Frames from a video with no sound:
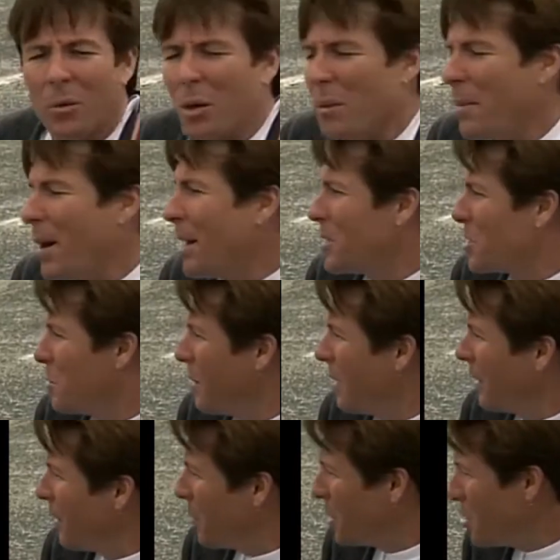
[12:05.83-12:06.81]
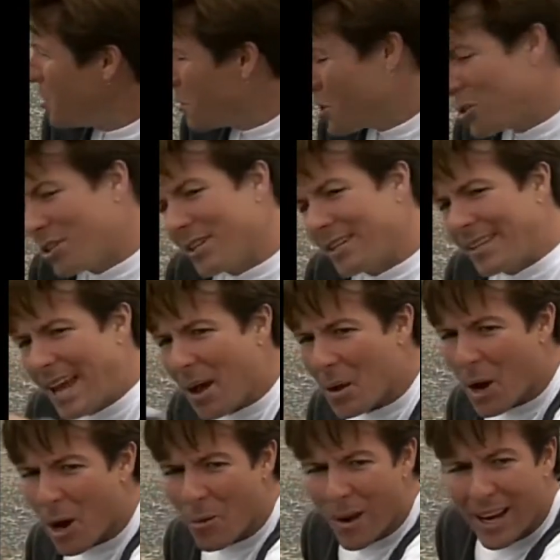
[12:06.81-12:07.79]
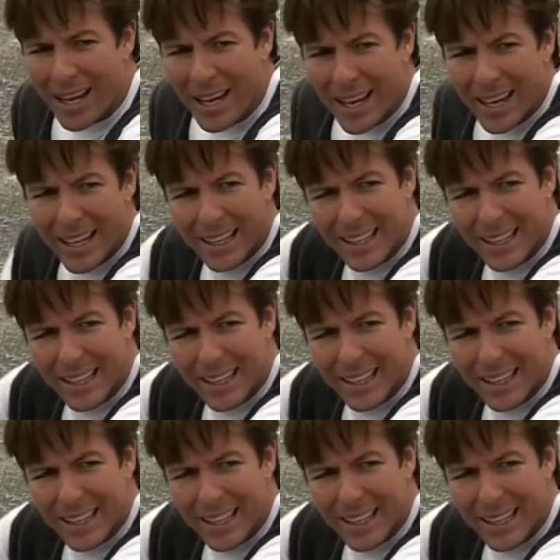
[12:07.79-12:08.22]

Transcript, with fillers: Come on, Samantha, would you just sit down already?